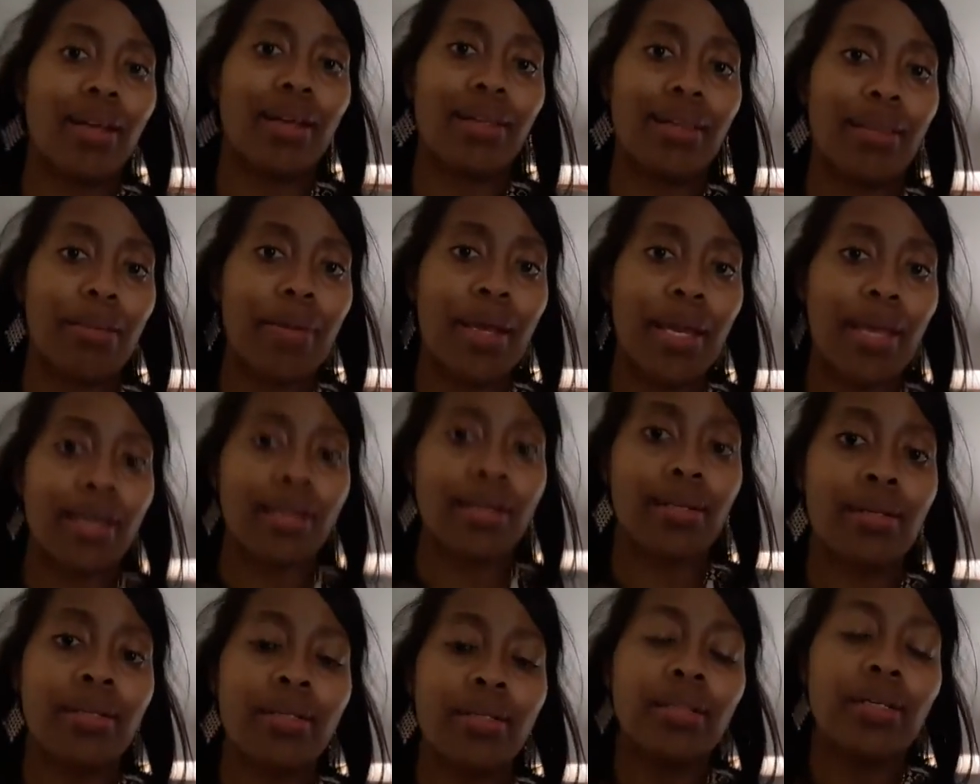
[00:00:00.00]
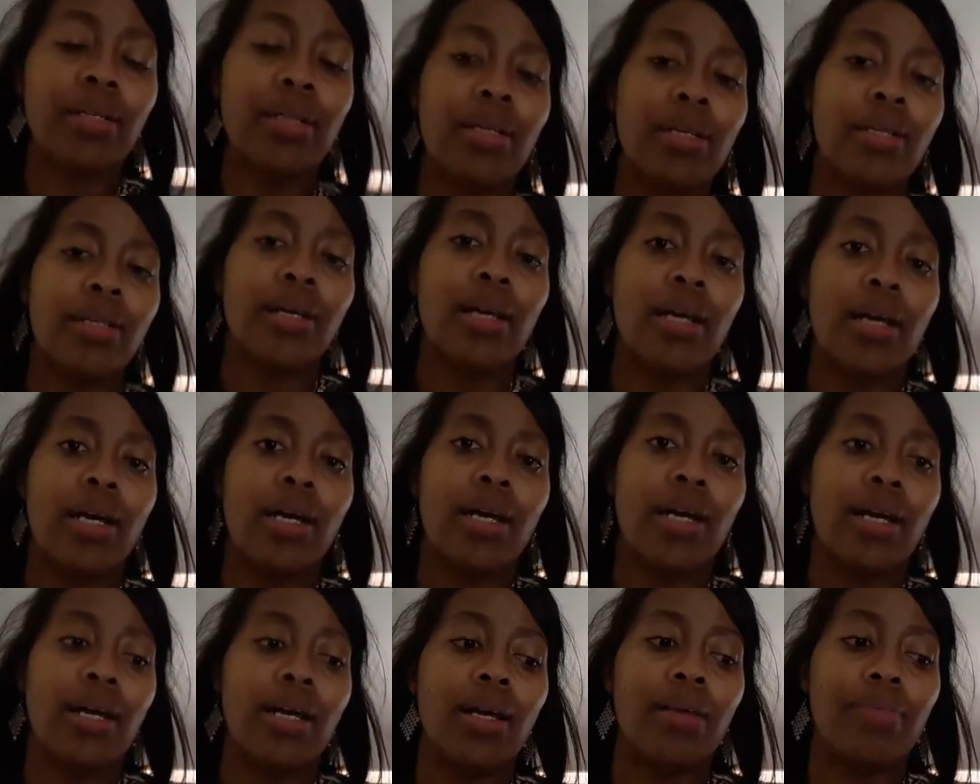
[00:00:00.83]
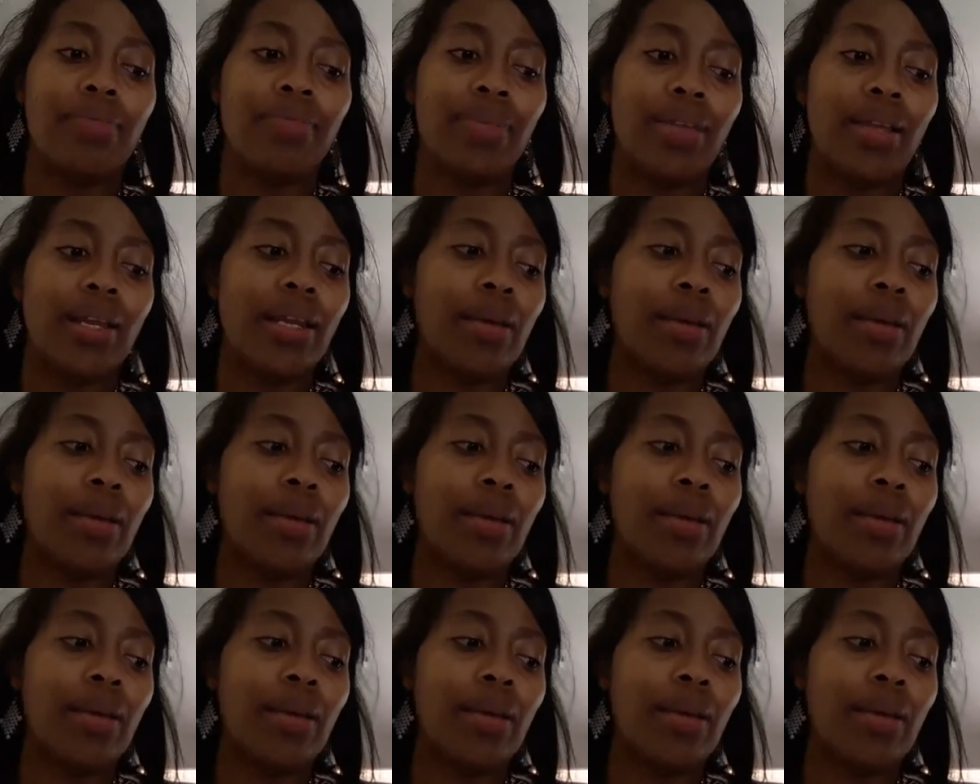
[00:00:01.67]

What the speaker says: not in the pan.